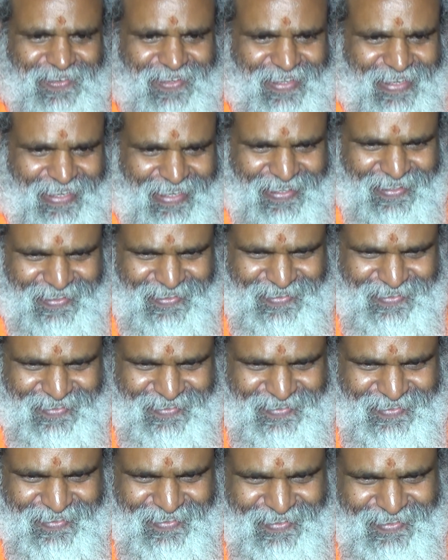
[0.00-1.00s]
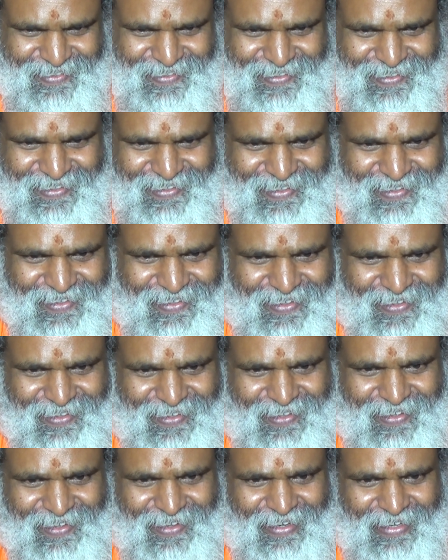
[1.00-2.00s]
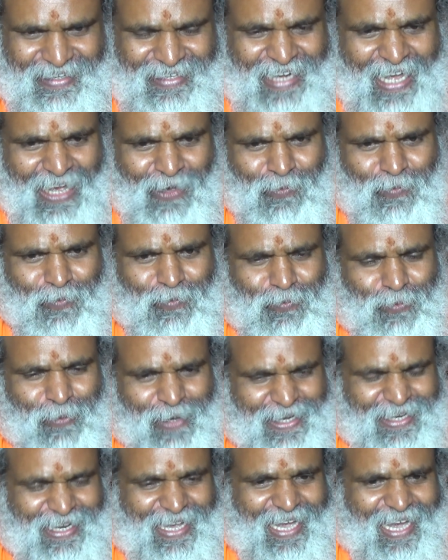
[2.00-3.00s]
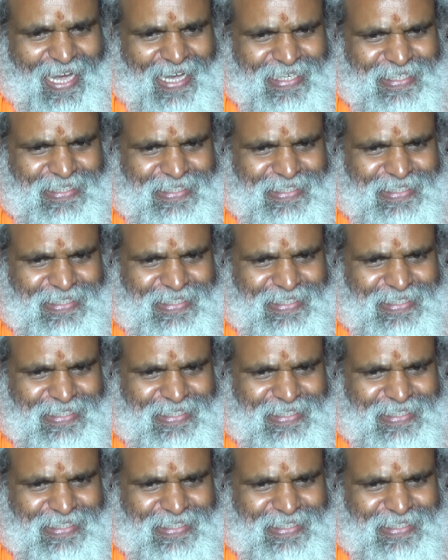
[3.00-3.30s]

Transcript: clear? Now when I